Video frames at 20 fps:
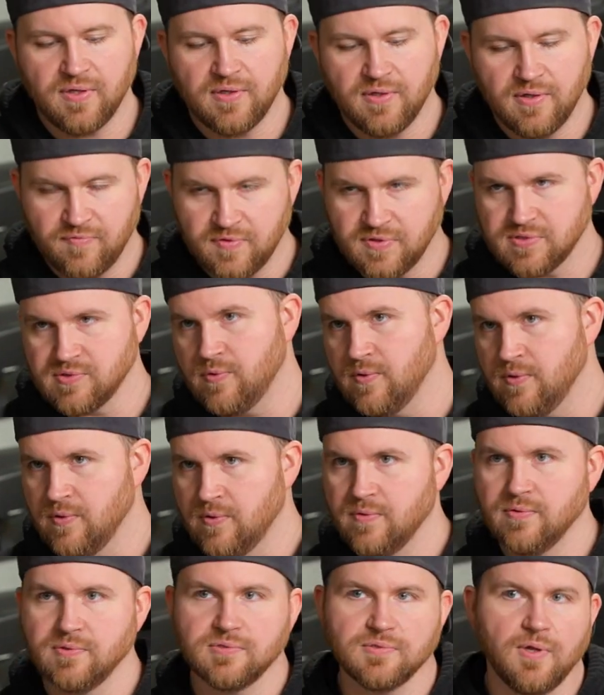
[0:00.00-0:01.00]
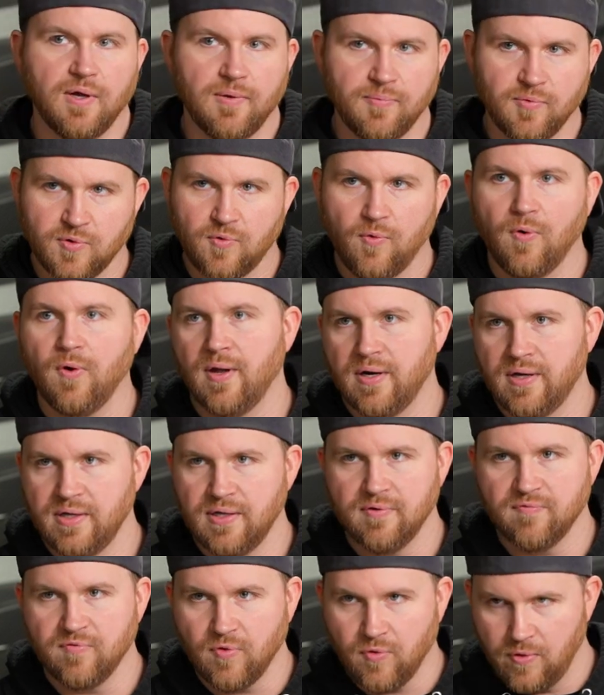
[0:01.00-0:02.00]
if it's oil. There's a lot more
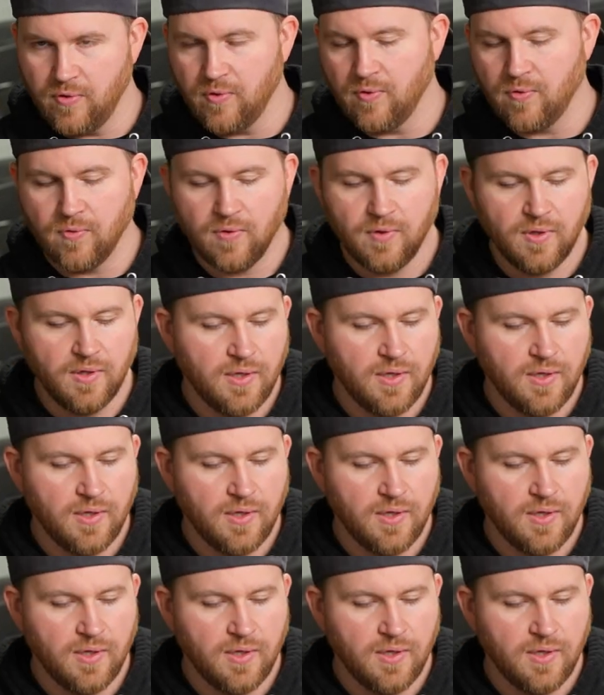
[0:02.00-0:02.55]
quantity of oil,